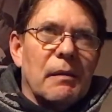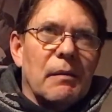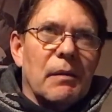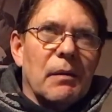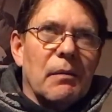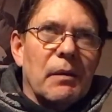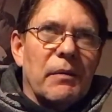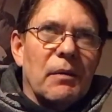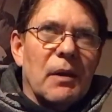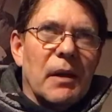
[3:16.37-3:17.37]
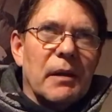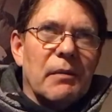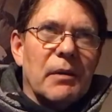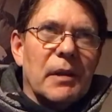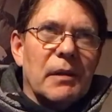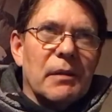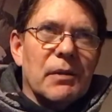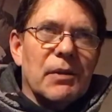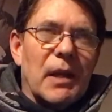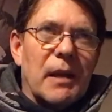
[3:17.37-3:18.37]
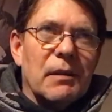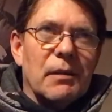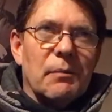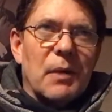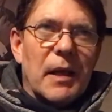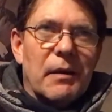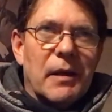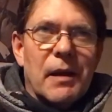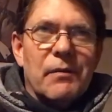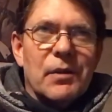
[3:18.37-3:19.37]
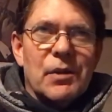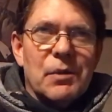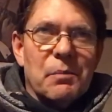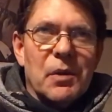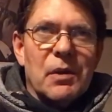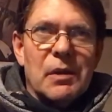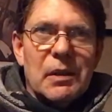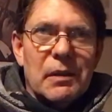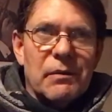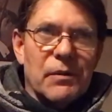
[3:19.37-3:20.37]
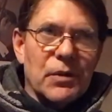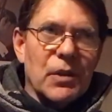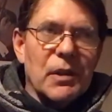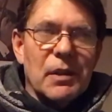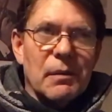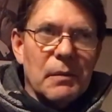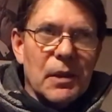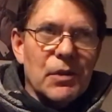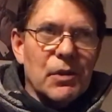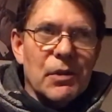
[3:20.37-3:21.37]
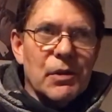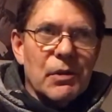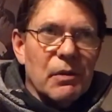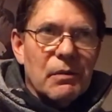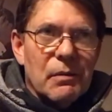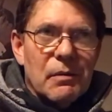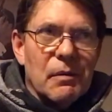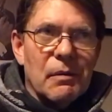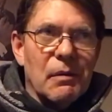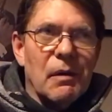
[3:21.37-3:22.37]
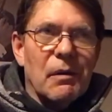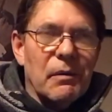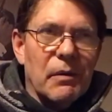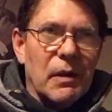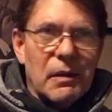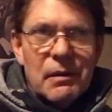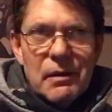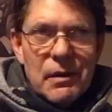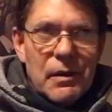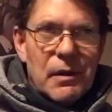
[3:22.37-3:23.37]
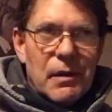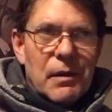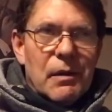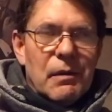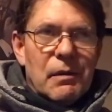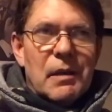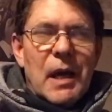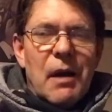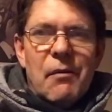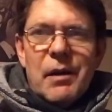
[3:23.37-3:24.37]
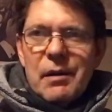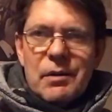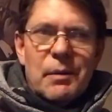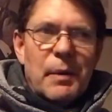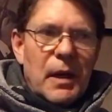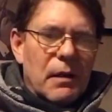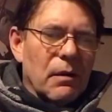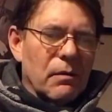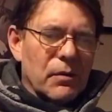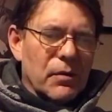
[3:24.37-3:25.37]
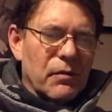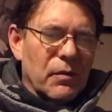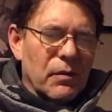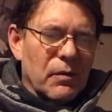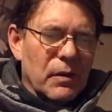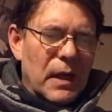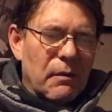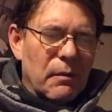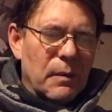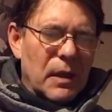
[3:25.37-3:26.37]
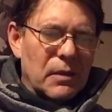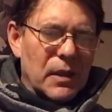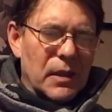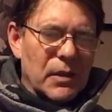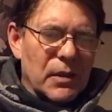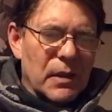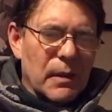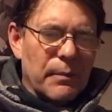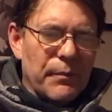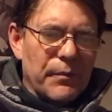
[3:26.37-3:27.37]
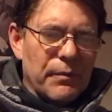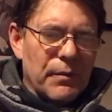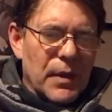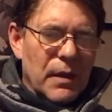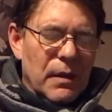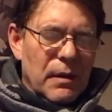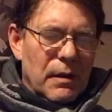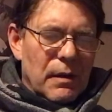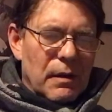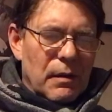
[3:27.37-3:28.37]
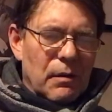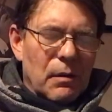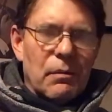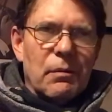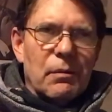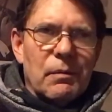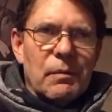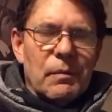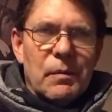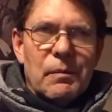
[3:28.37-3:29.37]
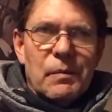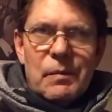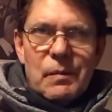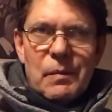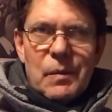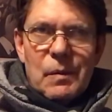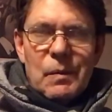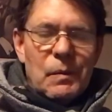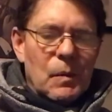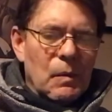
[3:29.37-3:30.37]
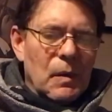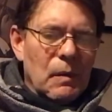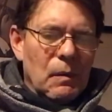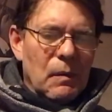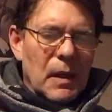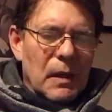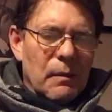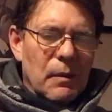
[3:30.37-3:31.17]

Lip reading: you know, if you like the standard Black Cavendish, Burley, Virginia mixtures that are the carrier tobaccos for aromatics, you know, you get